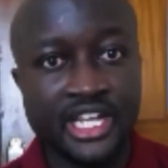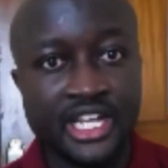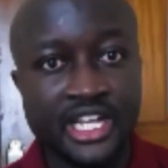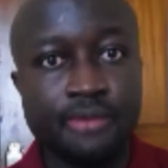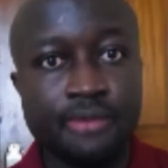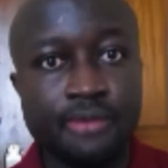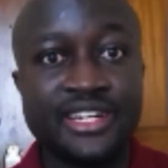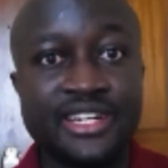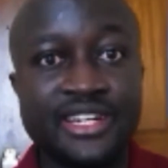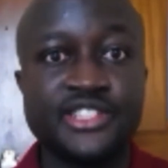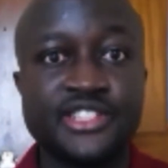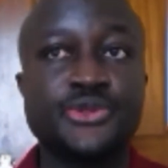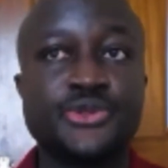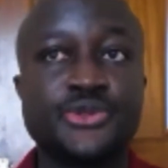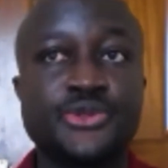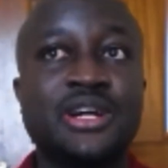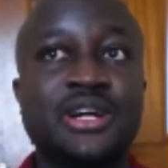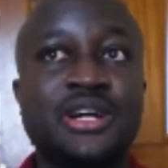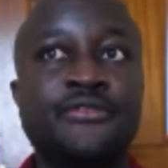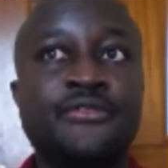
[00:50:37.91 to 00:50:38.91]
But at least you
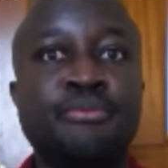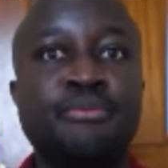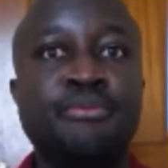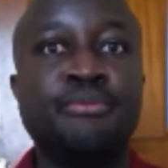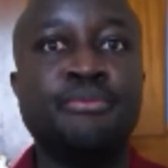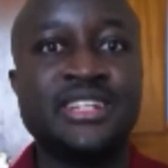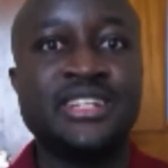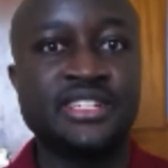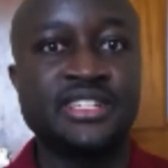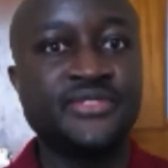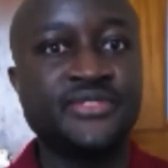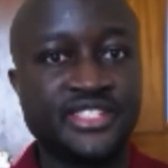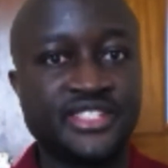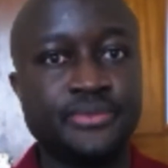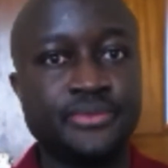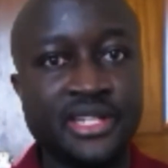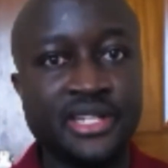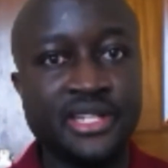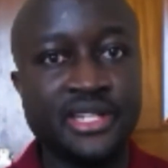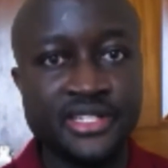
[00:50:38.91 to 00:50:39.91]
have better
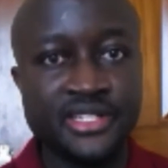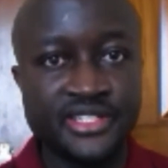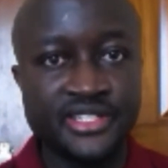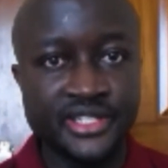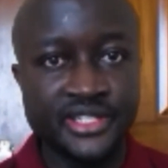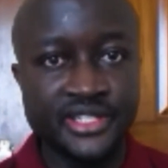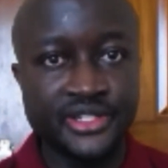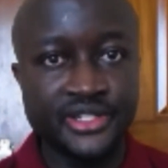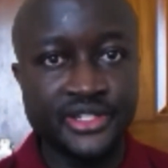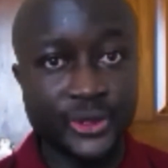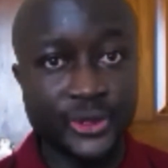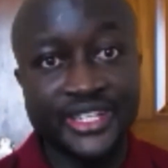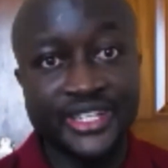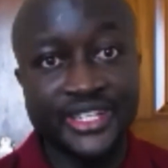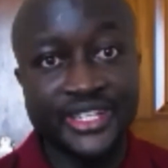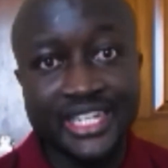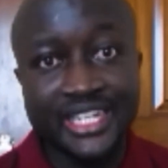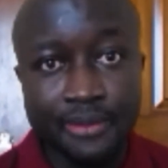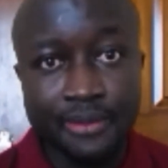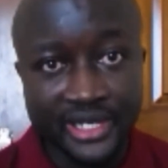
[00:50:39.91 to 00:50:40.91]
visibility on the
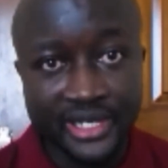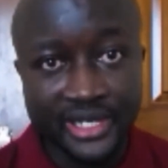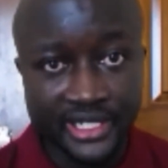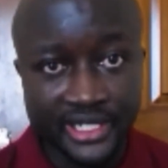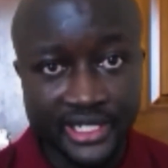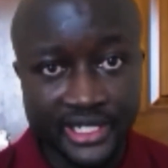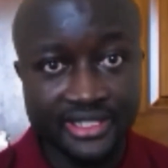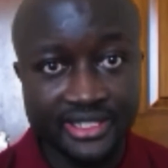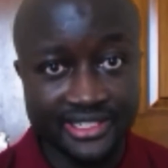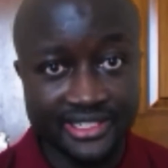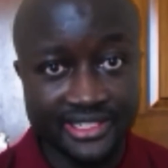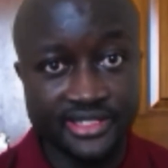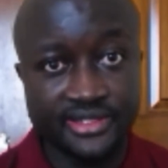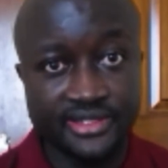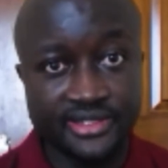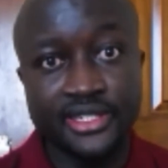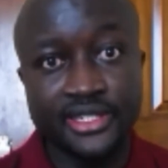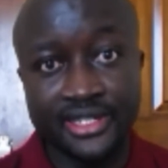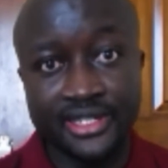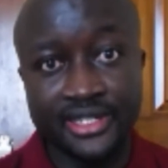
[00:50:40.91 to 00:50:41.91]
company that is still
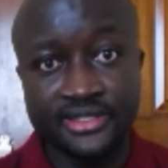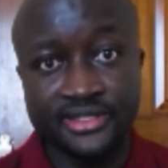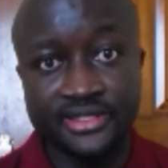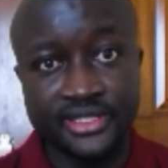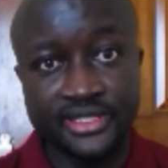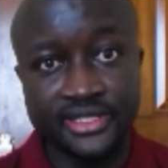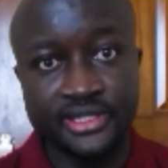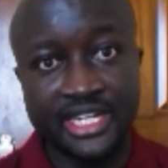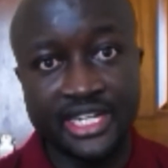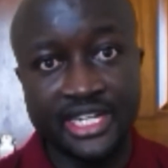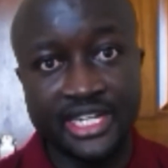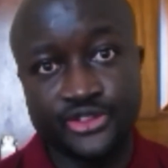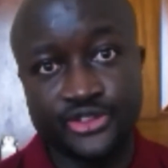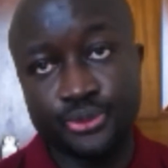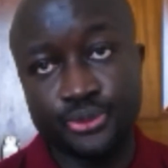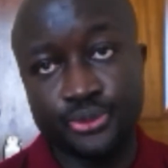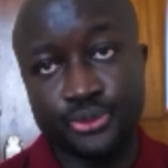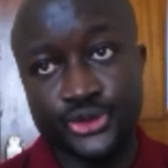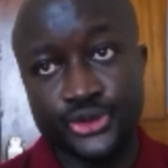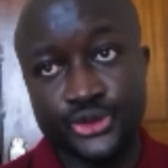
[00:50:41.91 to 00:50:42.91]
listed as
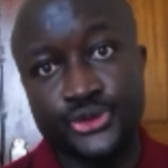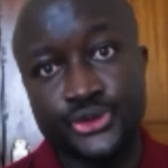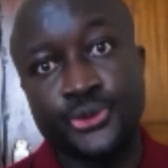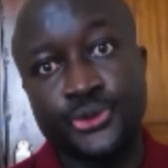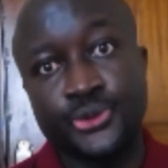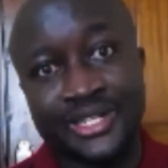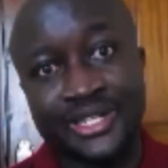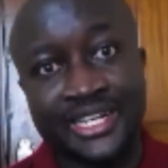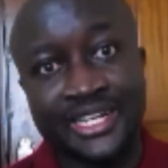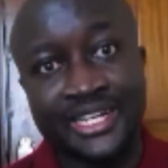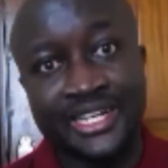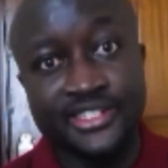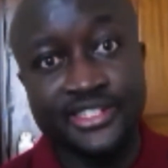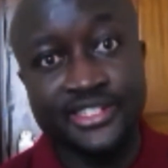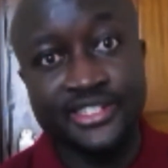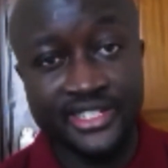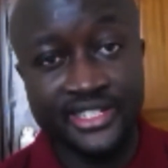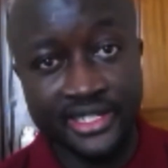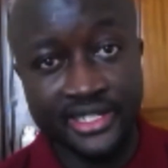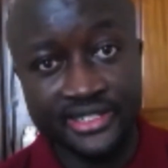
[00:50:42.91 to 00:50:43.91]
opposed to whether it's
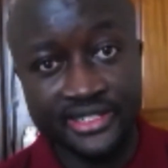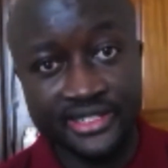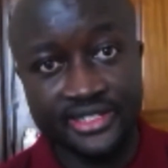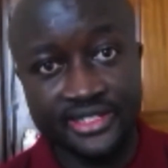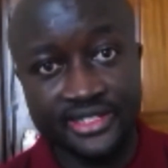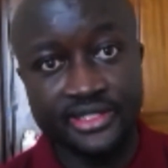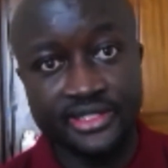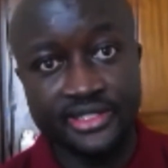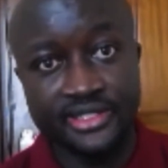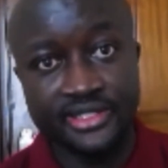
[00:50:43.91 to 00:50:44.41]
delisted.